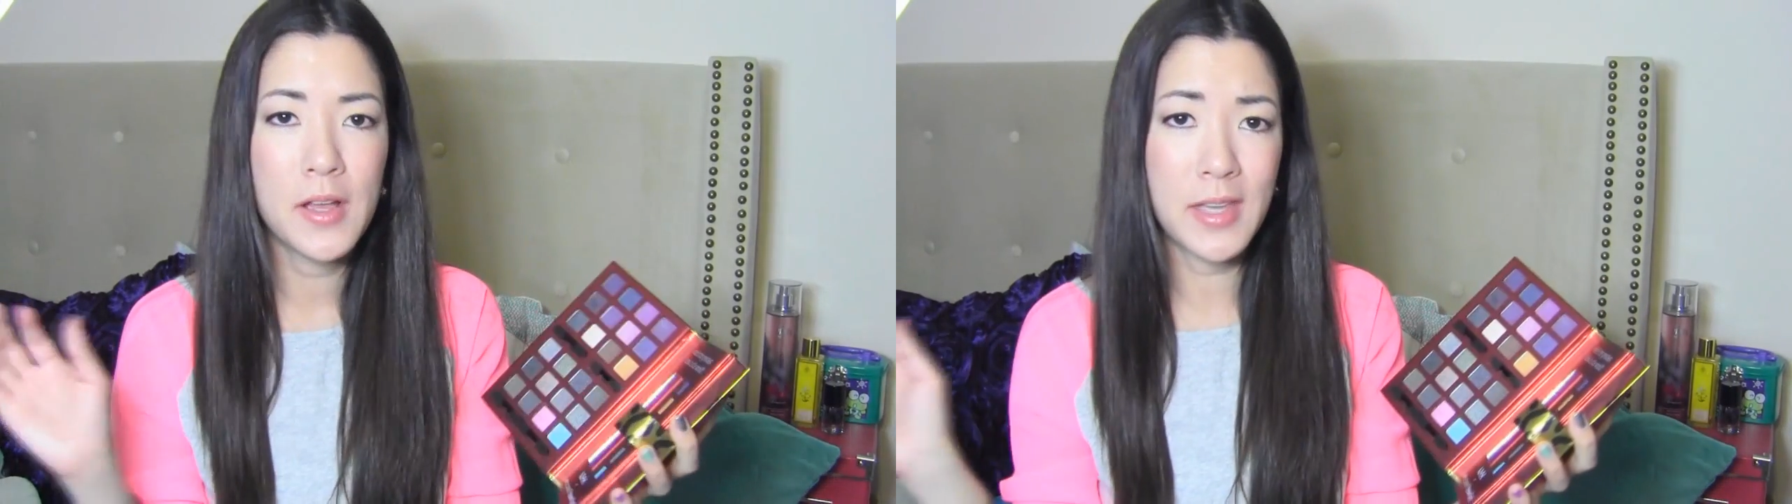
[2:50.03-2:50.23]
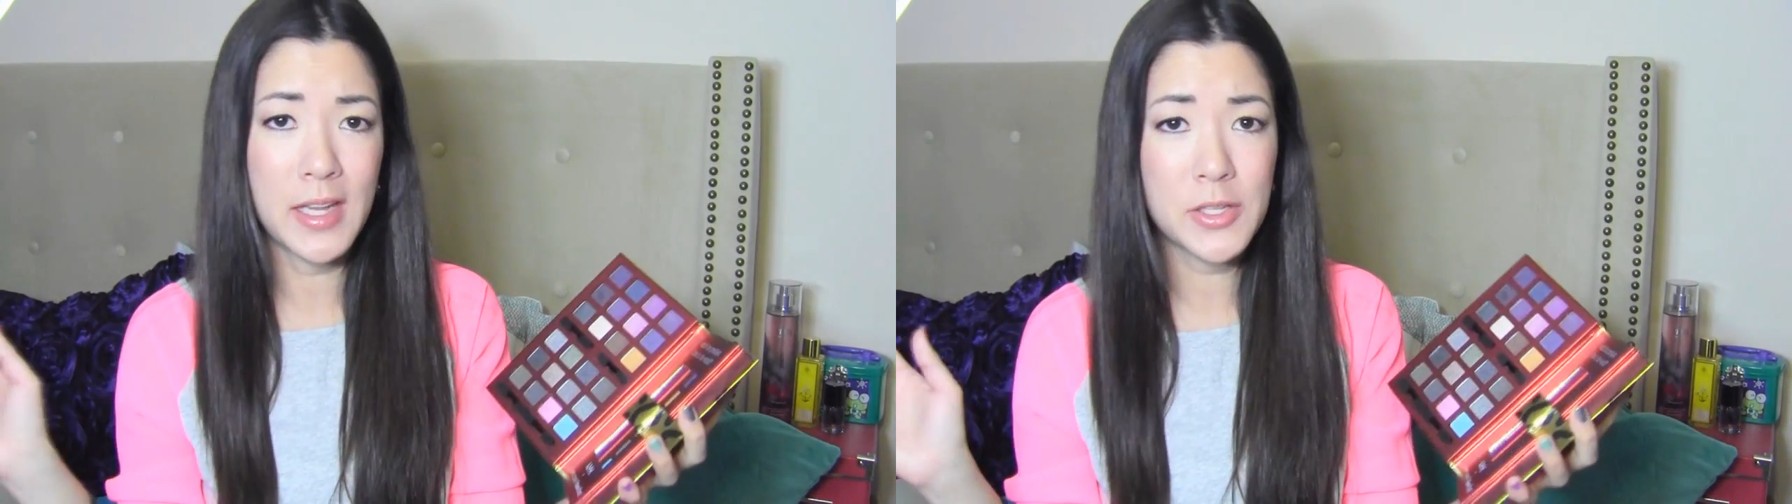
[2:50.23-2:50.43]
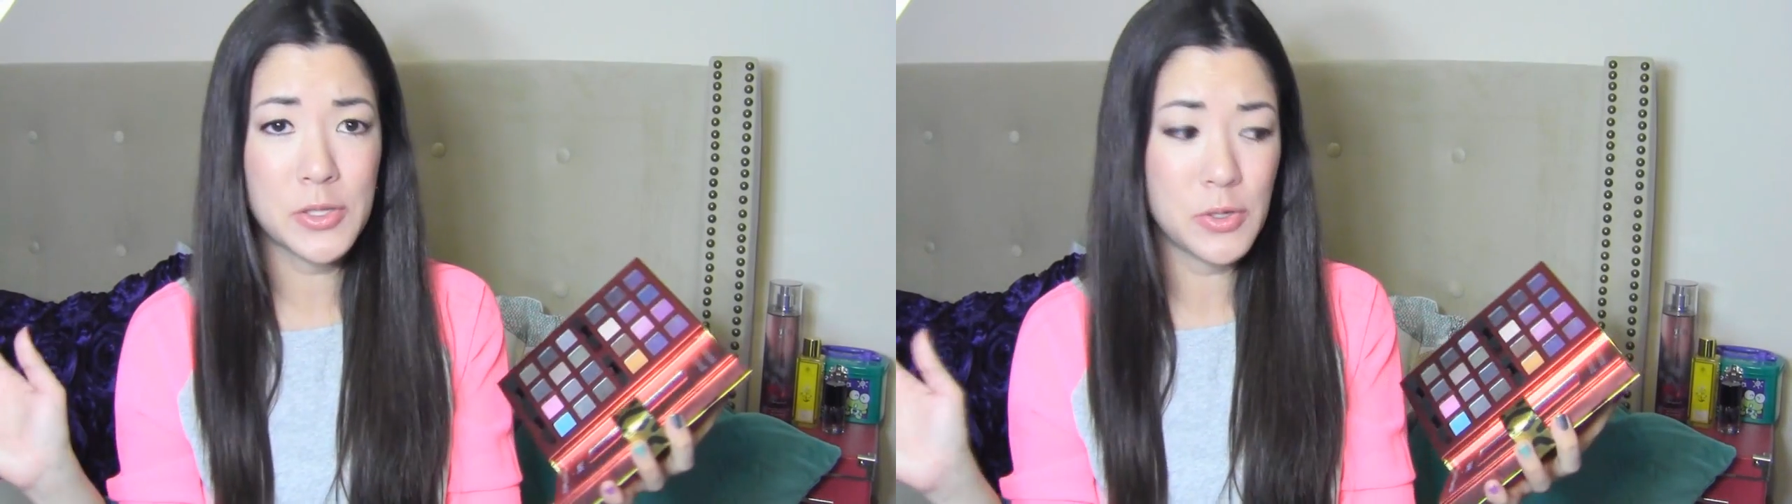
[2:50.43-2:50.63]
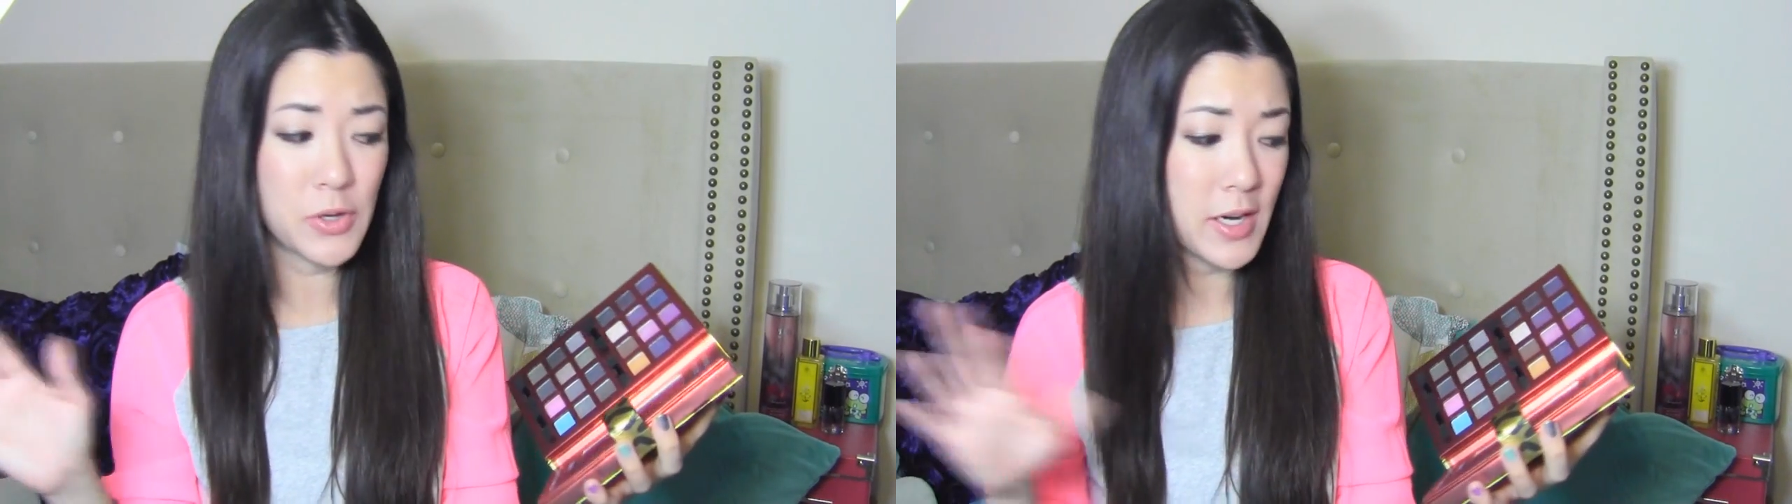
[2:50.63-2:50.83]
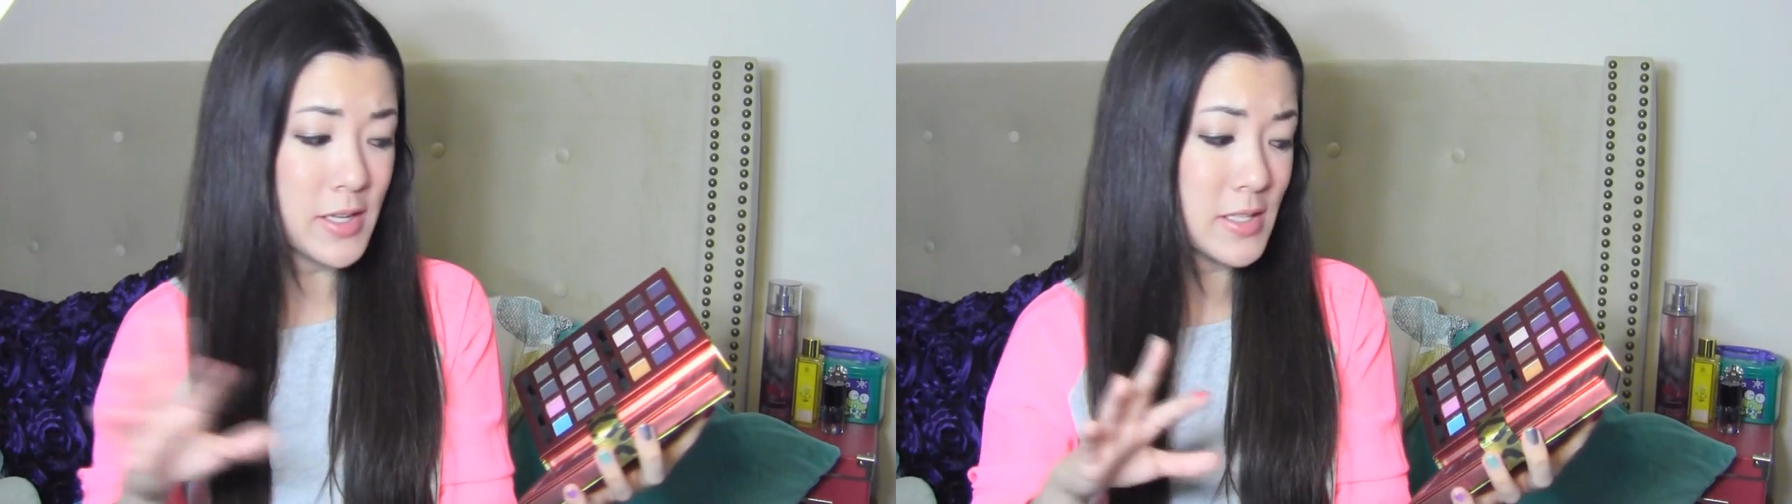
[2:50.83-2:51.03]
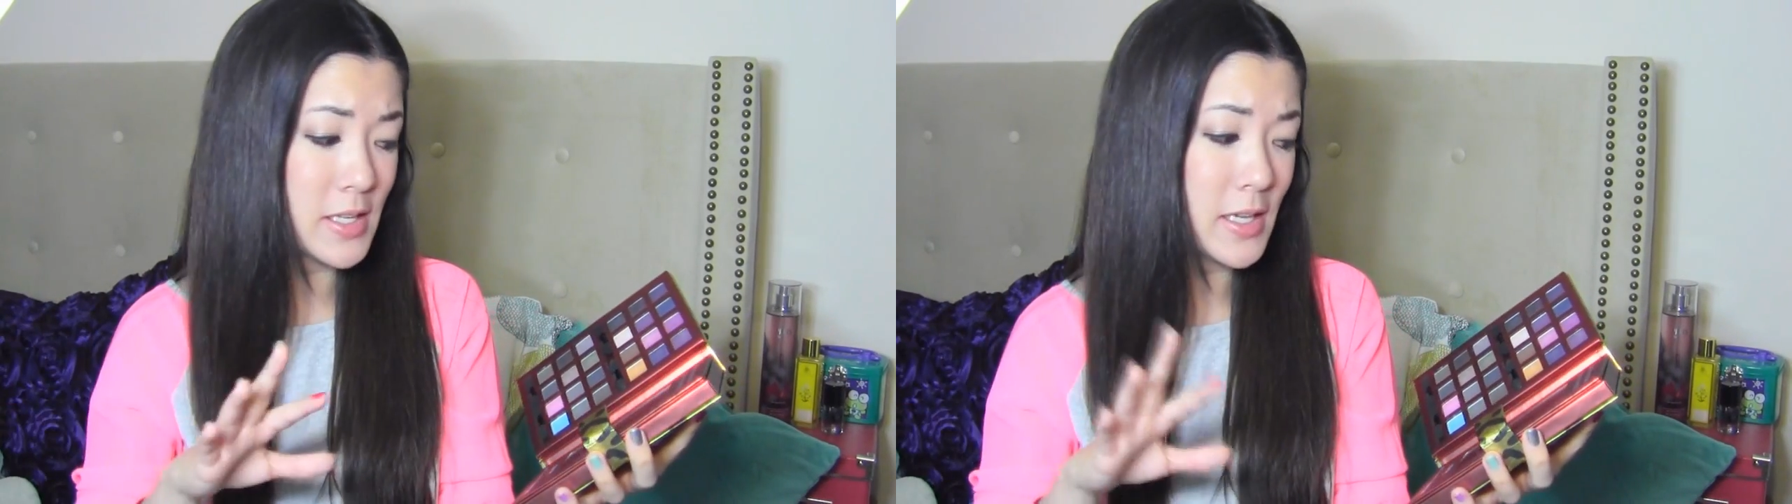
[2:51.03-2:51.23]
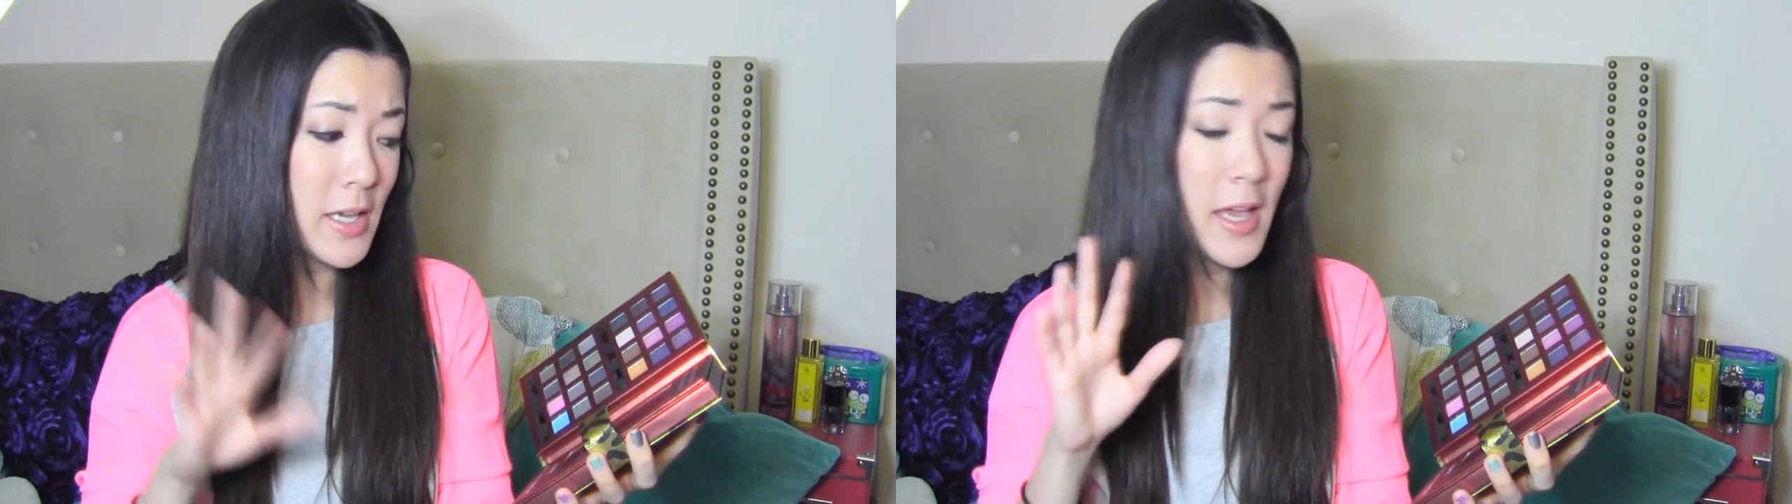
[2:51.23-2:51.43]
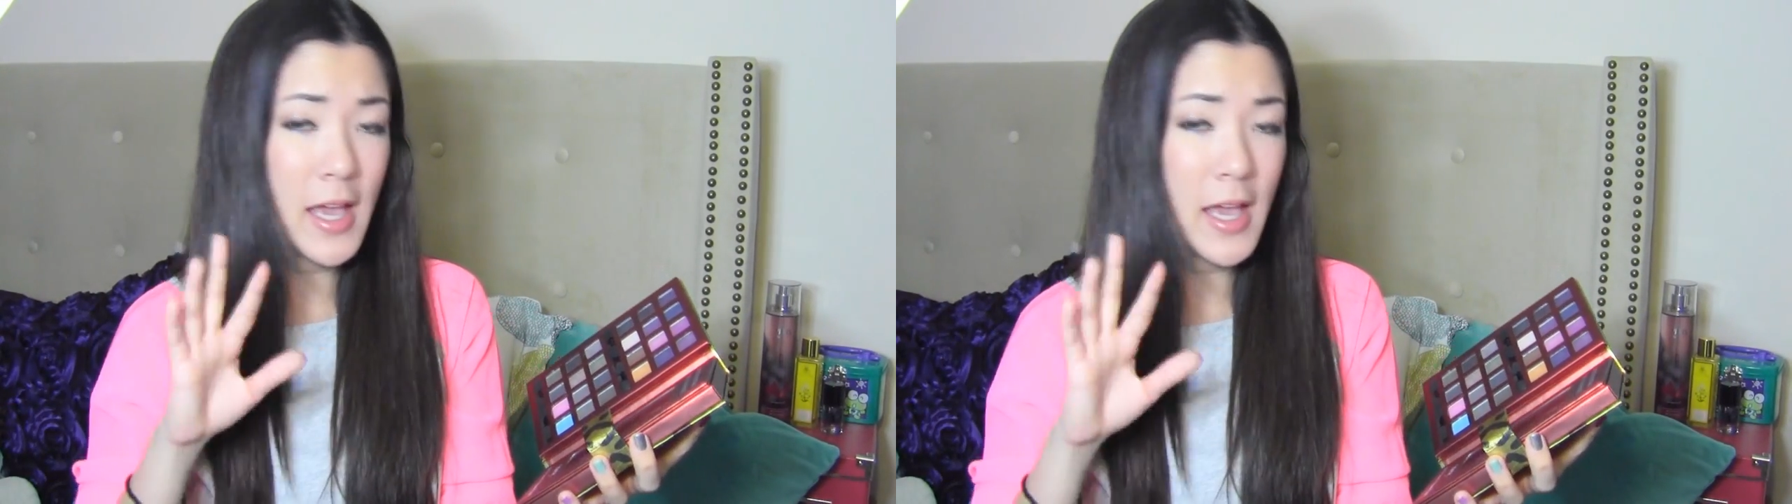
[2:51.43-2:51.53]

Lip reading: getting too crazy